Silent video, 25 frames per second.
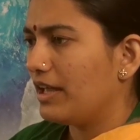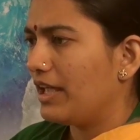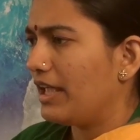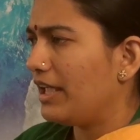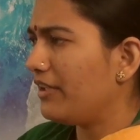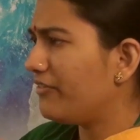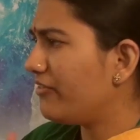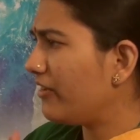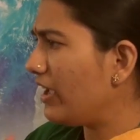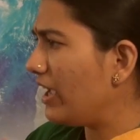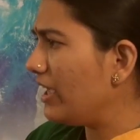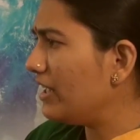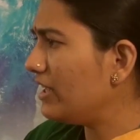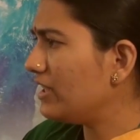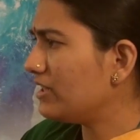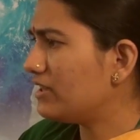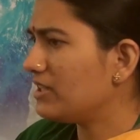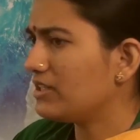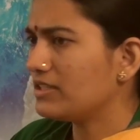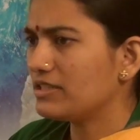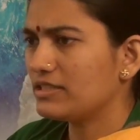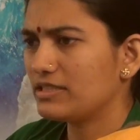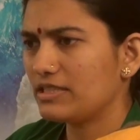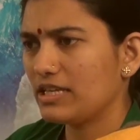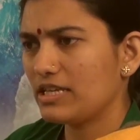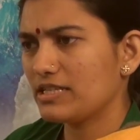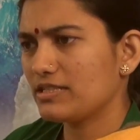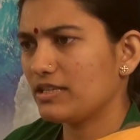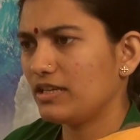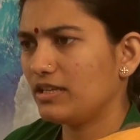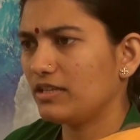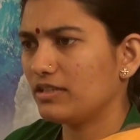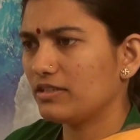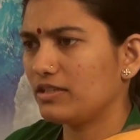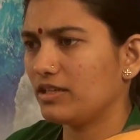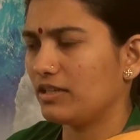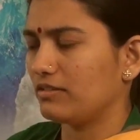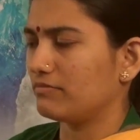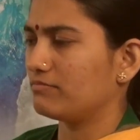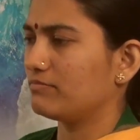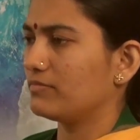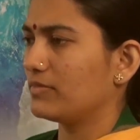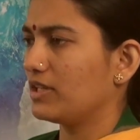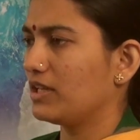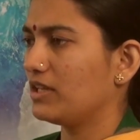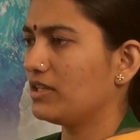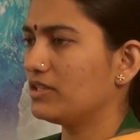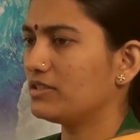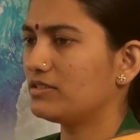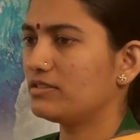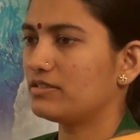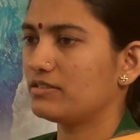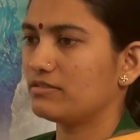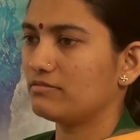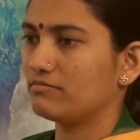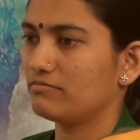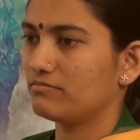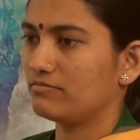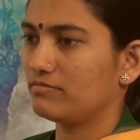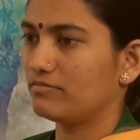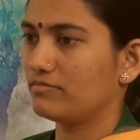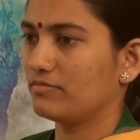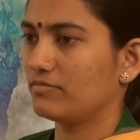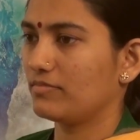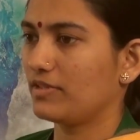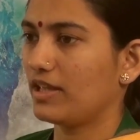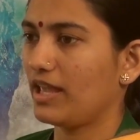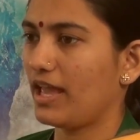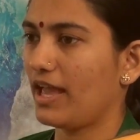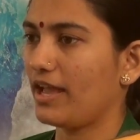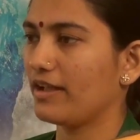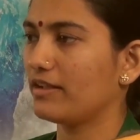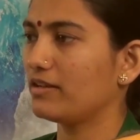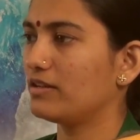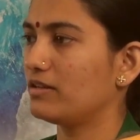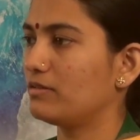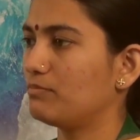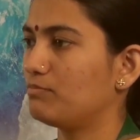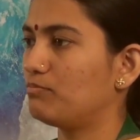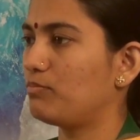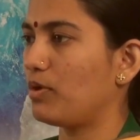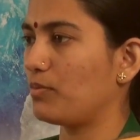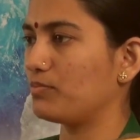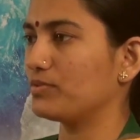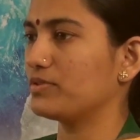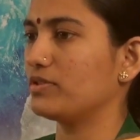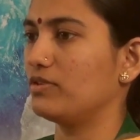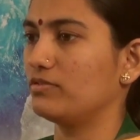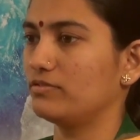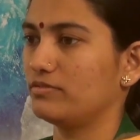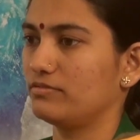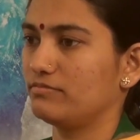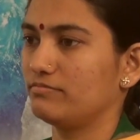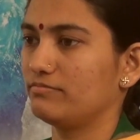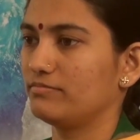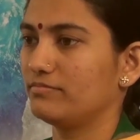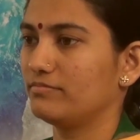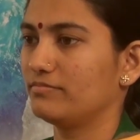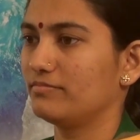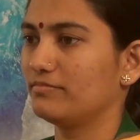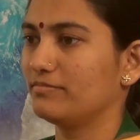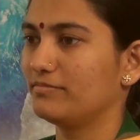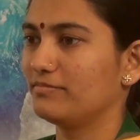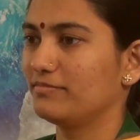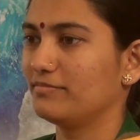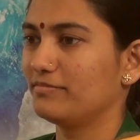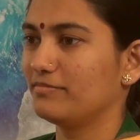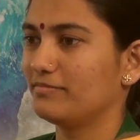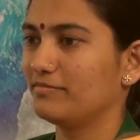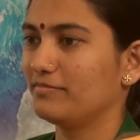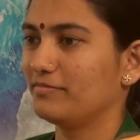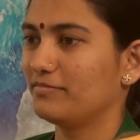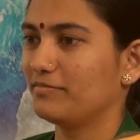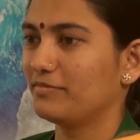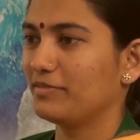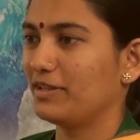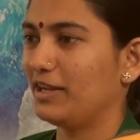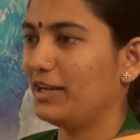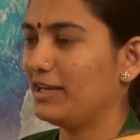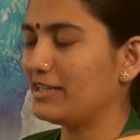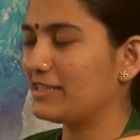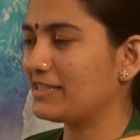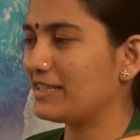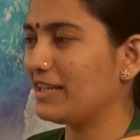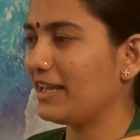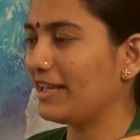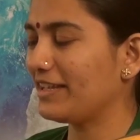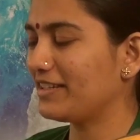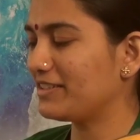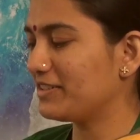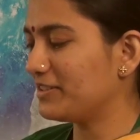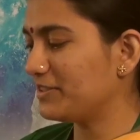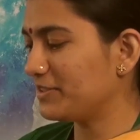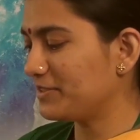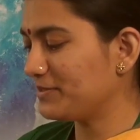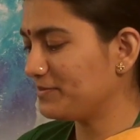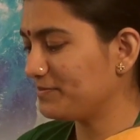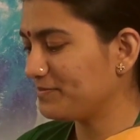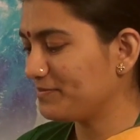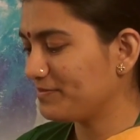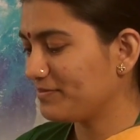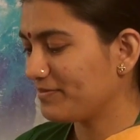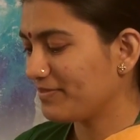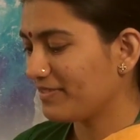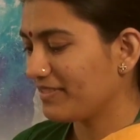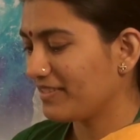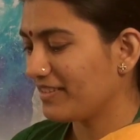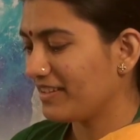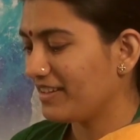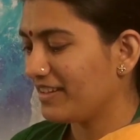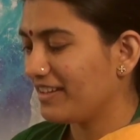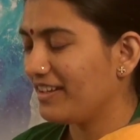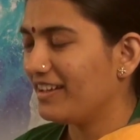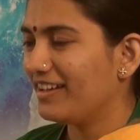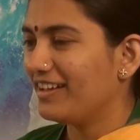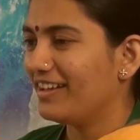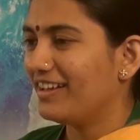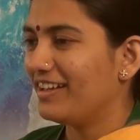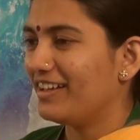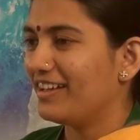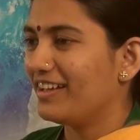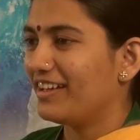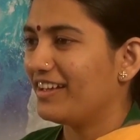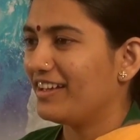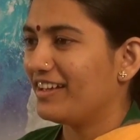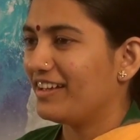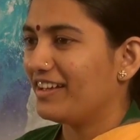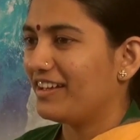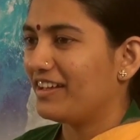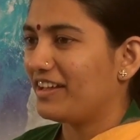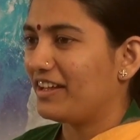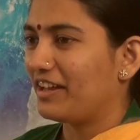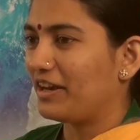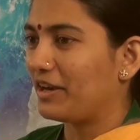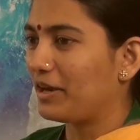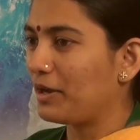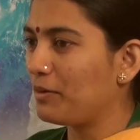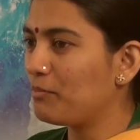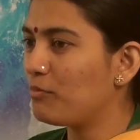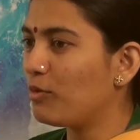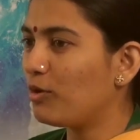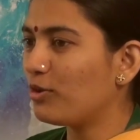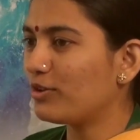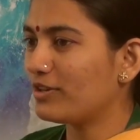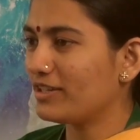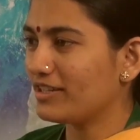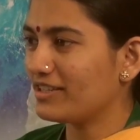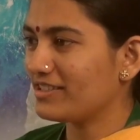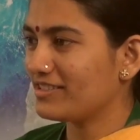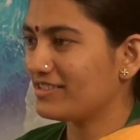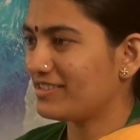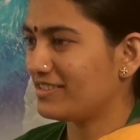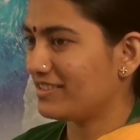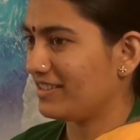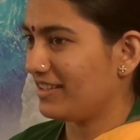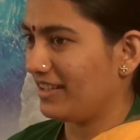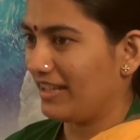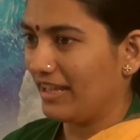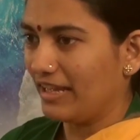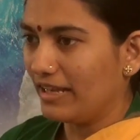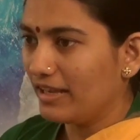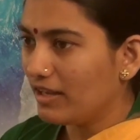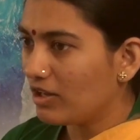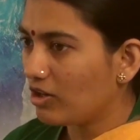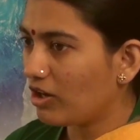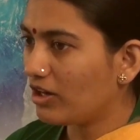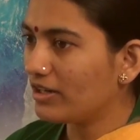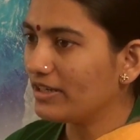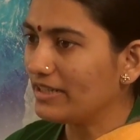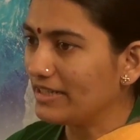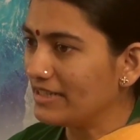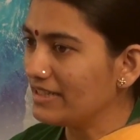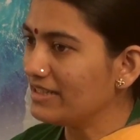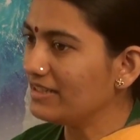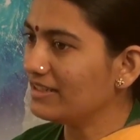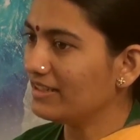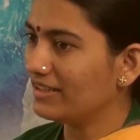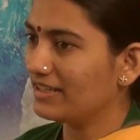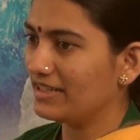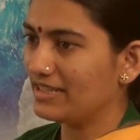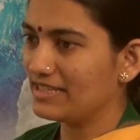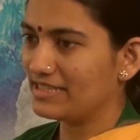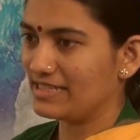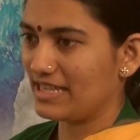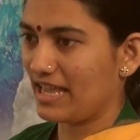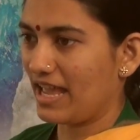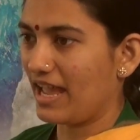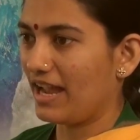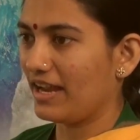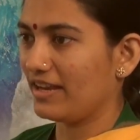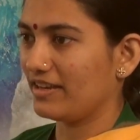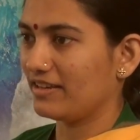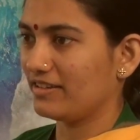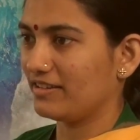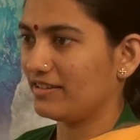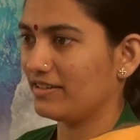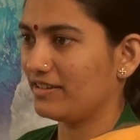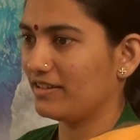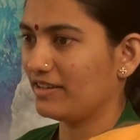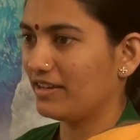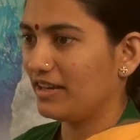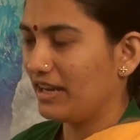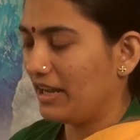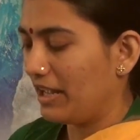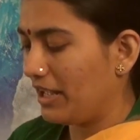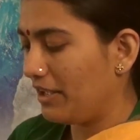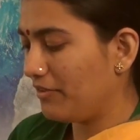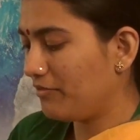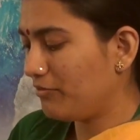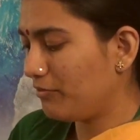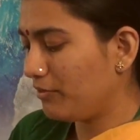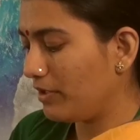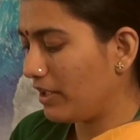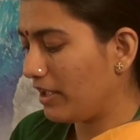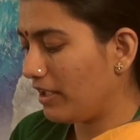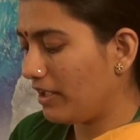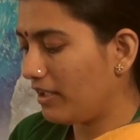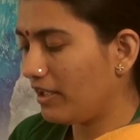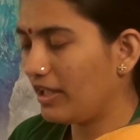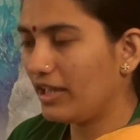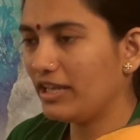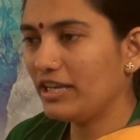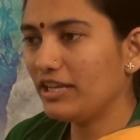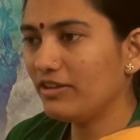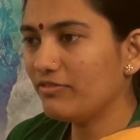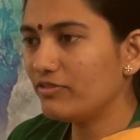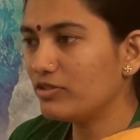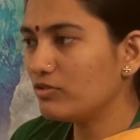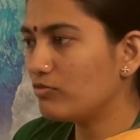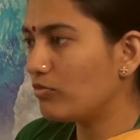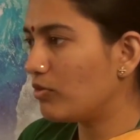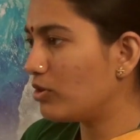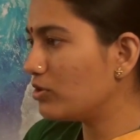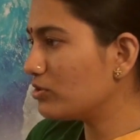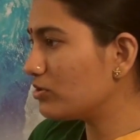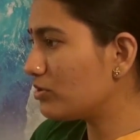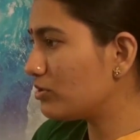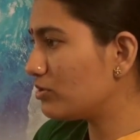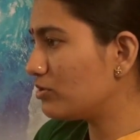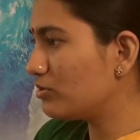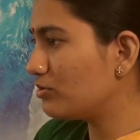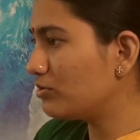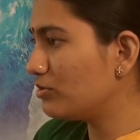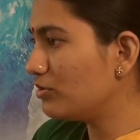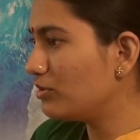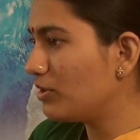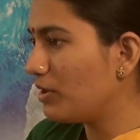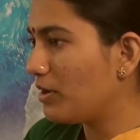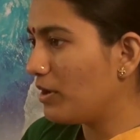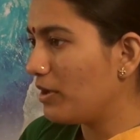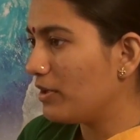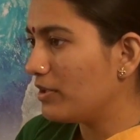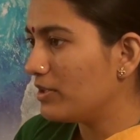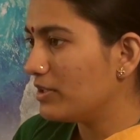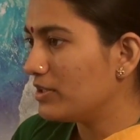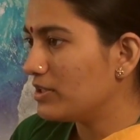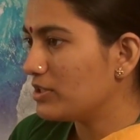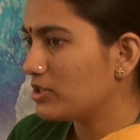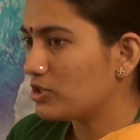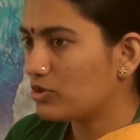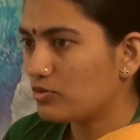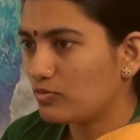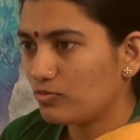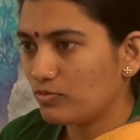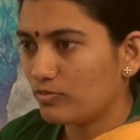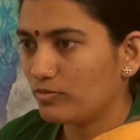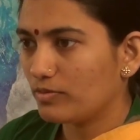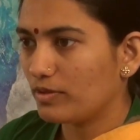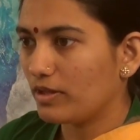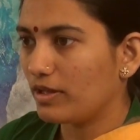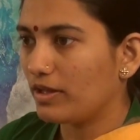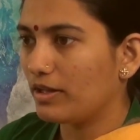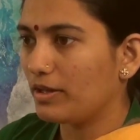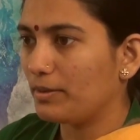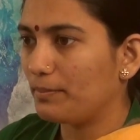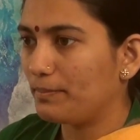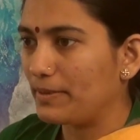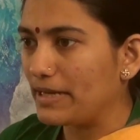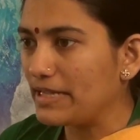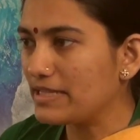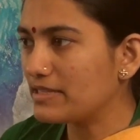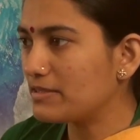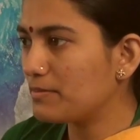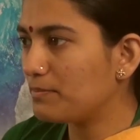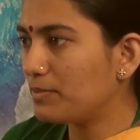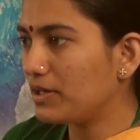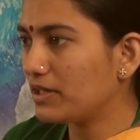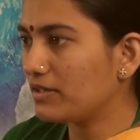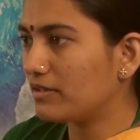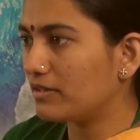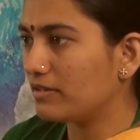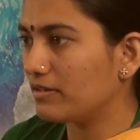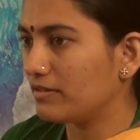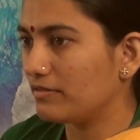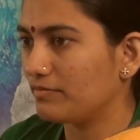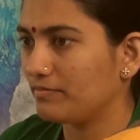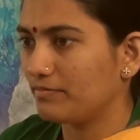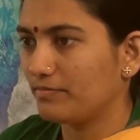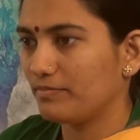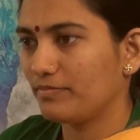If anything says anything, his anger pops out. It's like a remote is not in his hand. If anyone wants to uh, press the button,